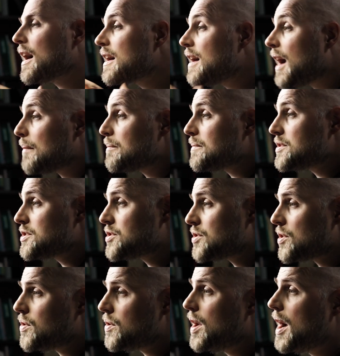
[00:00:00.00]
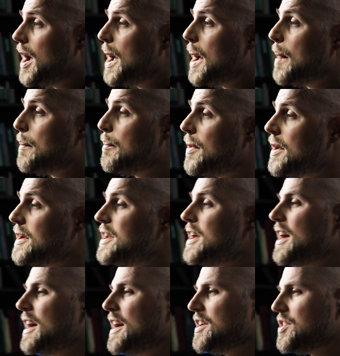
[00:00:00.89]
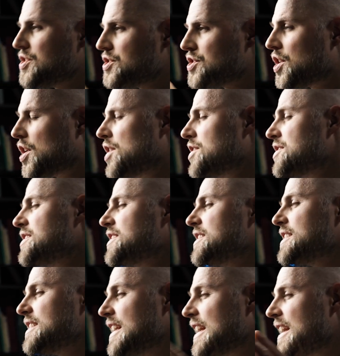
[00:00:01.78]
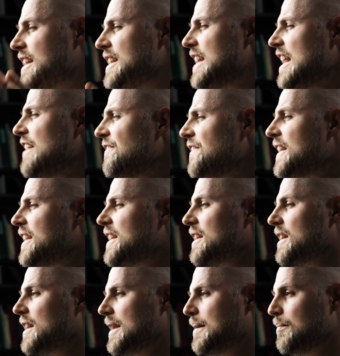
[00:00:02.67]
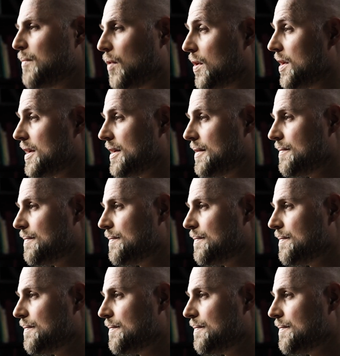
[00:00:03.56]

come true, but charges significantly more.